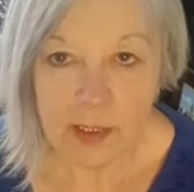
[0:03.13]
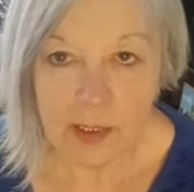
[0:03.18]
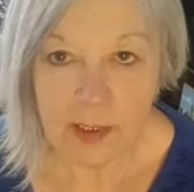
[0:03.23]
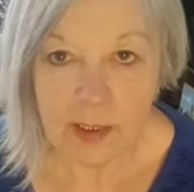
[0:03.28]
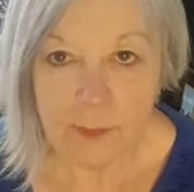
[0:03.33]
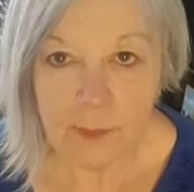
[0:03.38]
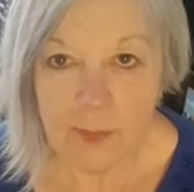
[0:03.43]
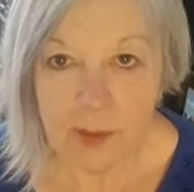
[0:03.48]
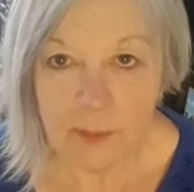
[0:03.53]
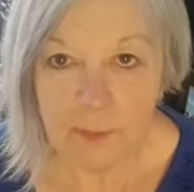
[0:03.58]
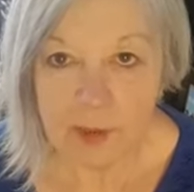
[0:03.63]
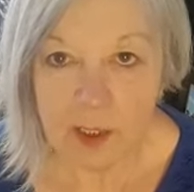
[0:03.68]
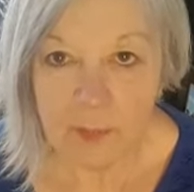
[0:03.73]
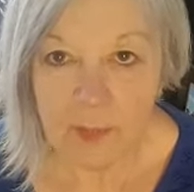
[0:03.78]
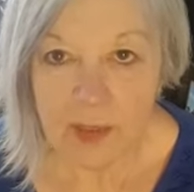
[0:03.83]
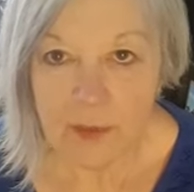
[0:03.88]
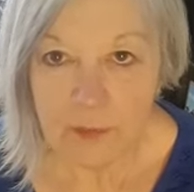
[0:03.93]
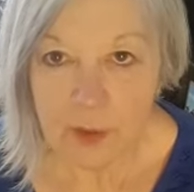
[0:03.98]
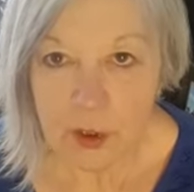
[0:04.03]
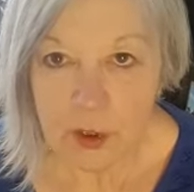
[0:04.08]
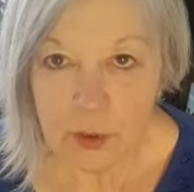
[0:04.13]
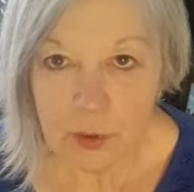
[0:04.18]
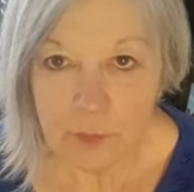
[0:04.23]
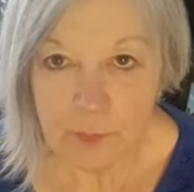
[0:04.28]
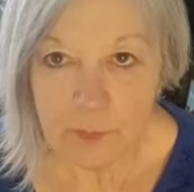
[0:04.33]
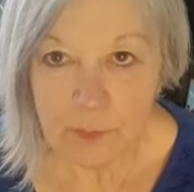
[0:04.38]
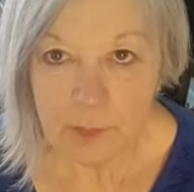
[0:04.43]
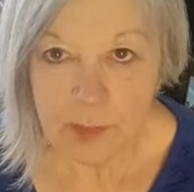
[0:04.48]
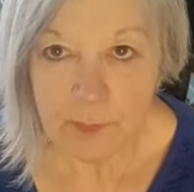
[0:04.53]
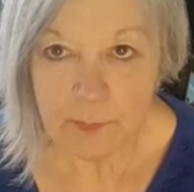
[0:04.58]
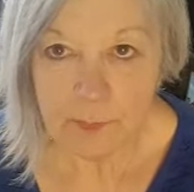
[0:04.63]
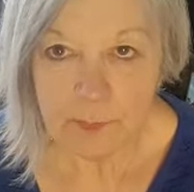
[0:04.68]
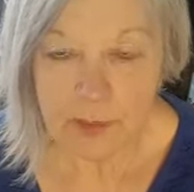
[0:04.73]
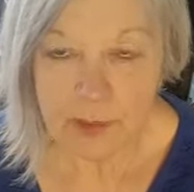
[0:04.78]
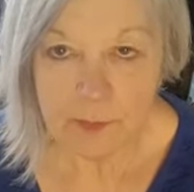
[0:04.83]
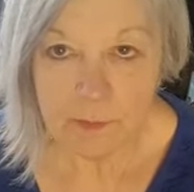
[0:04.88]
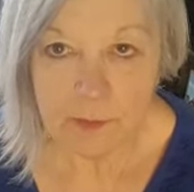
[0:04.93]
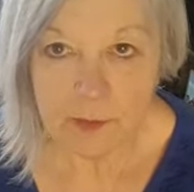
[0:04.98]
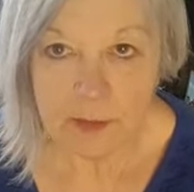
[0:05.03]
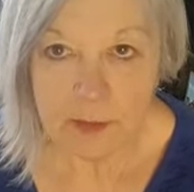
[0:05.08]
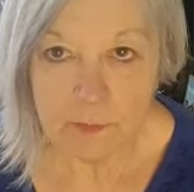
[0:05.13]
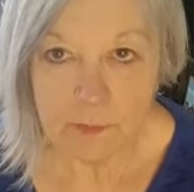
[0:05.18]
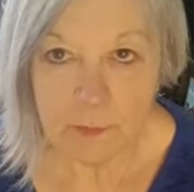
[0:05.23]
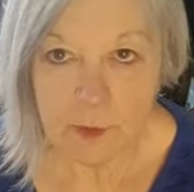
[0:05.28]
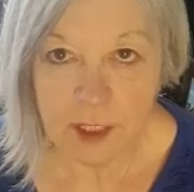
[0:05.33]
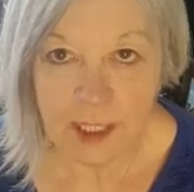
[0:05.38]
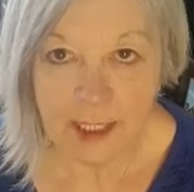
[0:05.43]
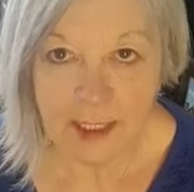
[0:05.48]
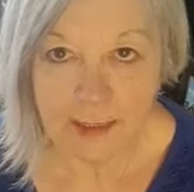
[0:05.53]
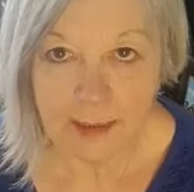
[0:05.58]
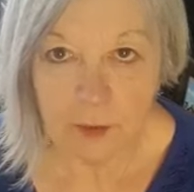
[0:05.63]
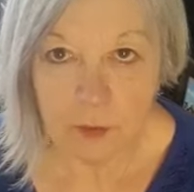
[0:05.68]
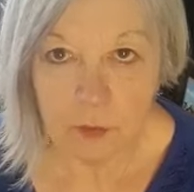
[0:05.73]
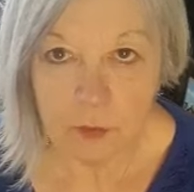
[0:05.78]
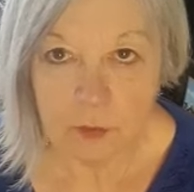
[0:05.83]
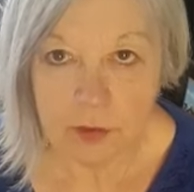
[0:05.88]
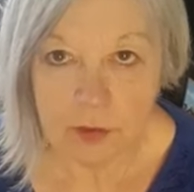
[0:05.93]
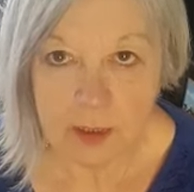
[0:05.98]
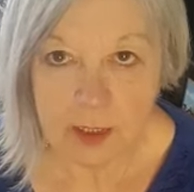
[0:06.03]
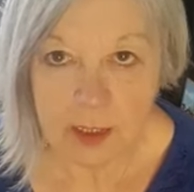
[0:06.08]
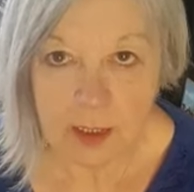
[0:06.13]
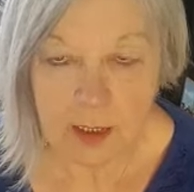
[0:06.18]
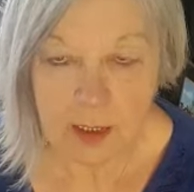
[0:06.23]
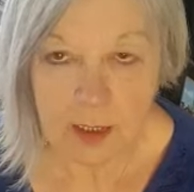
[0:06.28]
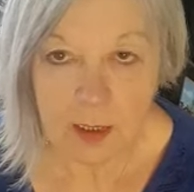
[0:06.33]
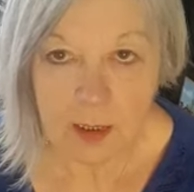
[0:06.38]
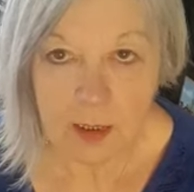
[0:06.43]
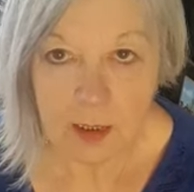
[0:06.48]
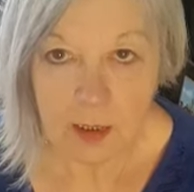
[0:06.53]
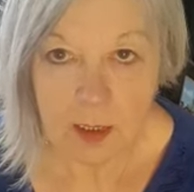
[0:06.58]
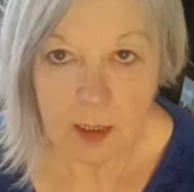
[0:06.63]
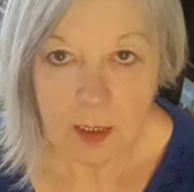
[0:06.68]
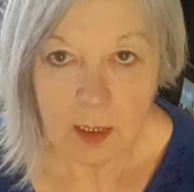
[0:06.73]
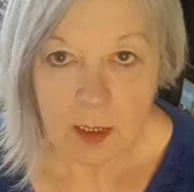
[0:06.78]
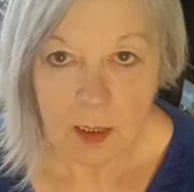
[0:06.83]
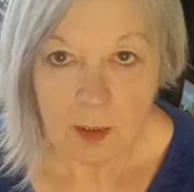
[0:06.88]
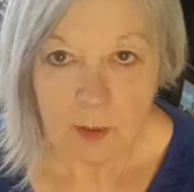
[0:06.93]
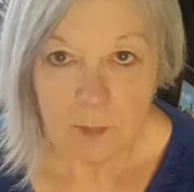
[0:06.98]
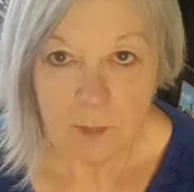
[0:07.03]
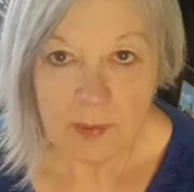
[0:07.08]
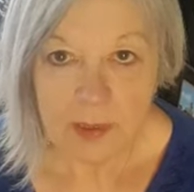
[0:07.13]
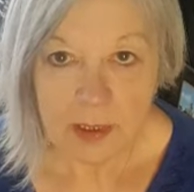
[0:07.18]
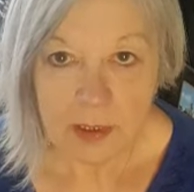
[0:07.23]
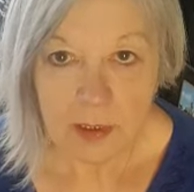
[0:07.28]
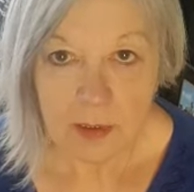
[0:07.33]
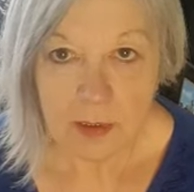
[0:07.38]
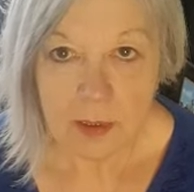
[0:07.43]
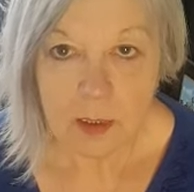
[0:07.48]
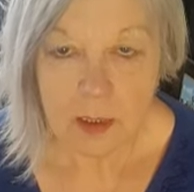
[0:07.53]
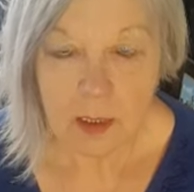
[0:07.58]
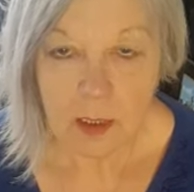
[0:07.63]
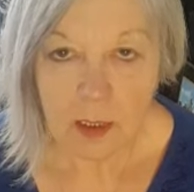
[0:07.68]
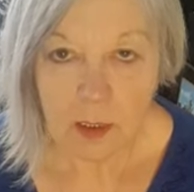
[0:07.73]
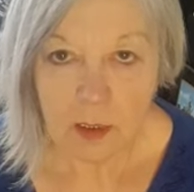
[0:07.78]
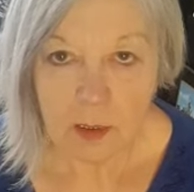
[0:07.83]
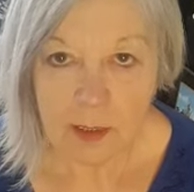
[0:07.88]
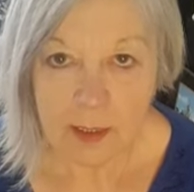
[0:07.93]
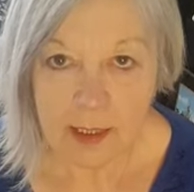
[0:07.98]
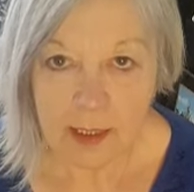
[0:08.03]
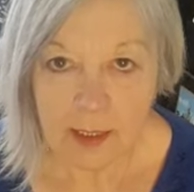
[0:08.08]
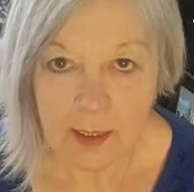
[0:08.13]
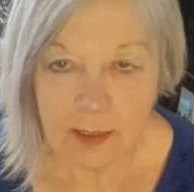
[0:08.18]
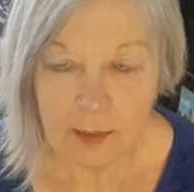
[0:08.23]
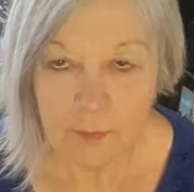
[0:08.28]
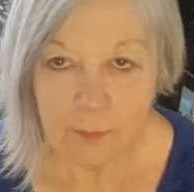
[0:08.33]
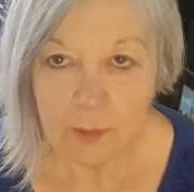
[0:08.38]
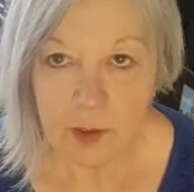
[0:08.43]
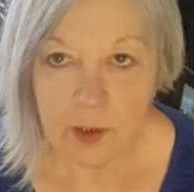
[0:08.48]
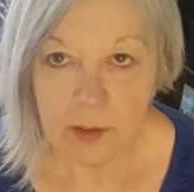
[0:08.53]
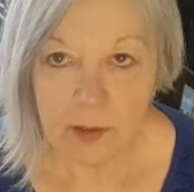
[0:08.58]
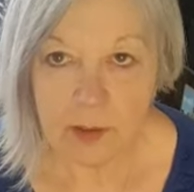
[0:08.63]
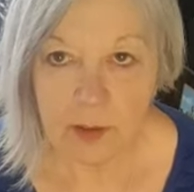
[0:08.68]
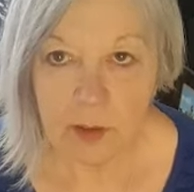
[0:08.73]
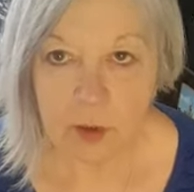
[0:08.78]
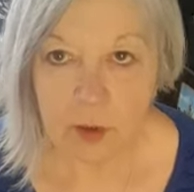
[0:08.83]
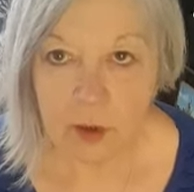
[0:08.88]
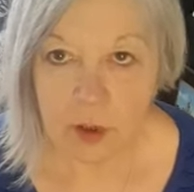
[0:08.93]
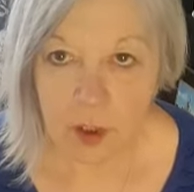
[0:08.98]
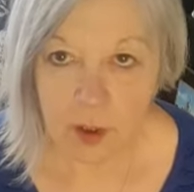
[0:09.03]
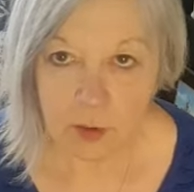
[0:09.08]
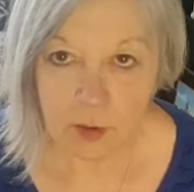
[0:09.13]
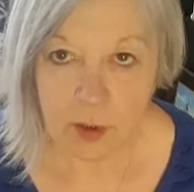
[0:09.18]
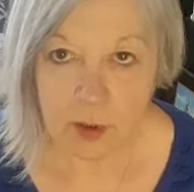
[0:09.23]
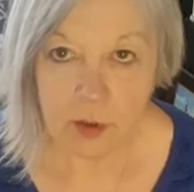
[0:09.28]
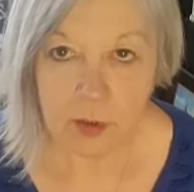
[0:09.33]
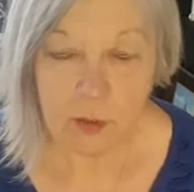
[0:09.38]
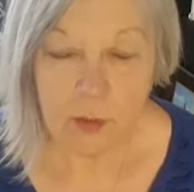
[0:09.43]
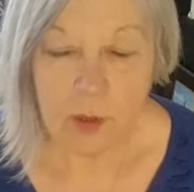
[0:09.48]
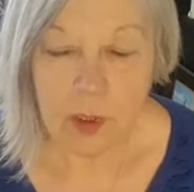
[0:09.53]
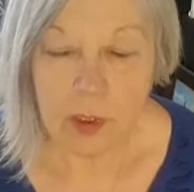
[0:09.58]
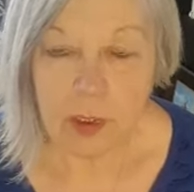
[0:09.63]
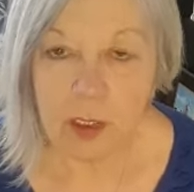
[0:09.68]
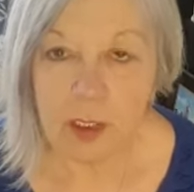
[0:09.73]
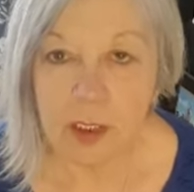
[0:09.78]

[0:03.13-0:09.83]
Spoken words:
I'm coming to you from a bit of a different angle today because I am going to show you,